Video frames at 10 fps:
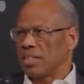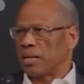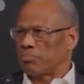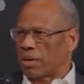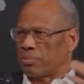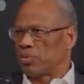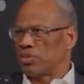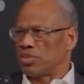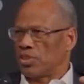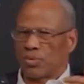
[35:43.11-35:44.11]
I'll probably
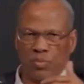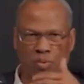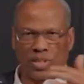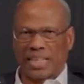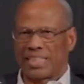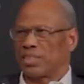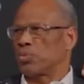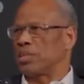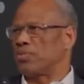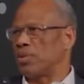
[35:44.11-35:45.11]
go work at it
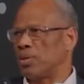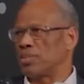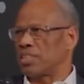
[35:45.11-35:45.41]
twenty-four hours